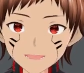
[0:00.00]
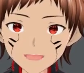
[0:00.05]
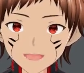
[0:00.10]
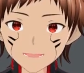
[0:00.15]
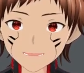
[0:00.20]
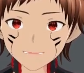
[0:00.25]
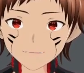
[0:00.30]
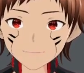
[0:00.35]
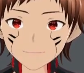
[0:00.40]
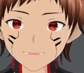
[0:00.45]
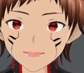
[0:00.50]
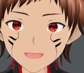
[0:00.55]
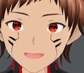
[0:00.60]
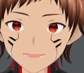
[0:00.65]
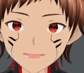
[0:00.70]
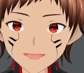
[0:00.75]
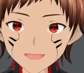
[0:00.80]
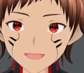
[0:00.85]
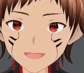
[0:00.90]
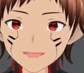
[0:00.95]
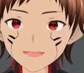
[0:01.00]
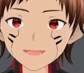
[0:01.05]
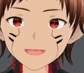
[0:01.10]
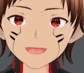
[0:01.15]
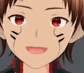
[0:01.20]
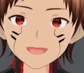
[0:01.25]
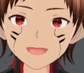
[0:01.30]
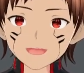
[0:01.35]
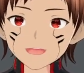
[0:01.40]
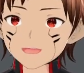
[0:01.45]
and such in the
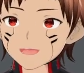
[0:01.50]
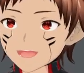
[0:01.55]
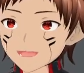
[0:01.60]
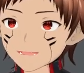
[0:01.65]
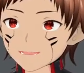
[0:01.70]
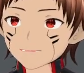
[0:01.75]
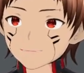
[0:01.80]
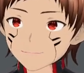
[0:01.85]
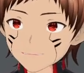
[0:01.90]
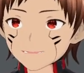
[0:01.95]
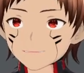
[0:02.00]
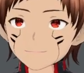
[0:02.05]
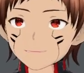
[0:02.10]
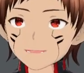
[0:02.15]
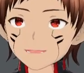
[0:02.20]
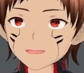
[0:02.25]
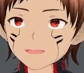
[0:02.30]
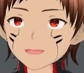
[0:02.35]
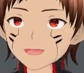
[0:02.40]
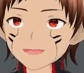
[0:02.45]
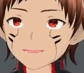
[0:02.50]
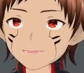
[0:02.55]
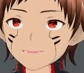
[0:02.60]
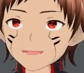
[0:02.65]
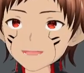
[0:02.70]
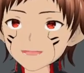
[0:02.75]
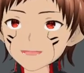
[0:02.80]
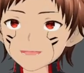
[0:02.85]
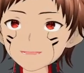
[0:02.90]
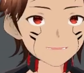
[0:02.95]
god, but still, that's like,
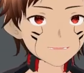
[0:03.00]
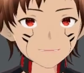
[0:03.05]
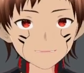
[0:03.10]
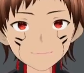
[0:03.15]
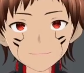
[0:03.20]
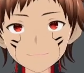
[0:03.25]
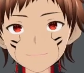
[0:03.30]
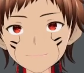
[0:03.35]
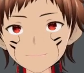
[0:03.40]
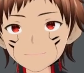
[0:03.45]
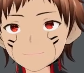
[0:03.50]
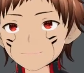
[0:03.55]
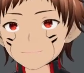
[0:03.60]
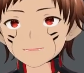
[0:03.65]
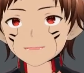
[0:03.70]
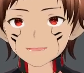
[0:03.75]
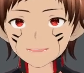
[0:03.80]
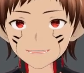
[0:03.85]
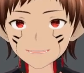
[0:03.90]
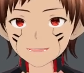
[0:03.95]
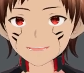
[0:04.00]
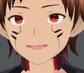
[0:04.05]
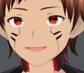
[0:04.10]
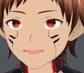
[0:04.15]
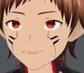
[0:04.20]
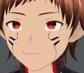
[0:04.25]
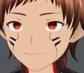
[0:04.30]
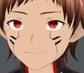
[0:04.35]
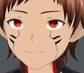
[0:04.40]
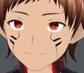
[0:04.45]

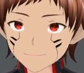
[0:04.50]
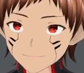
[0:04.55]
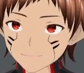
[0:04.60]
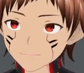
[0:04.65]
yikes.